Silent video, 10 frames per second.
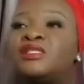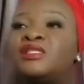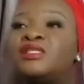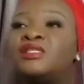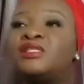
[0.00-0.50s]

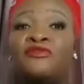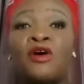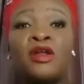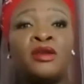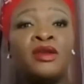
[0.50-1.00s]
move
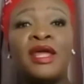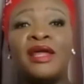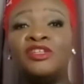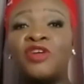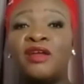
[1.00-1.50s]
on
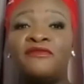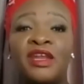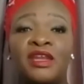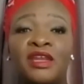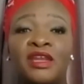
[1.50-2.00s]
and try and
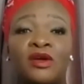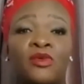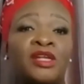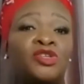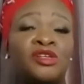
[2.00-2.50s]
find a
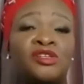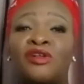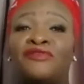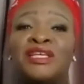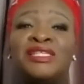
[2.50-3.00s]
way to
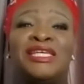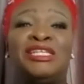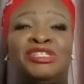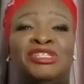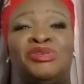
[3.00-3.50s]
resolve this
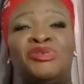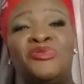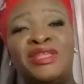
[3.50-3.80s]
issue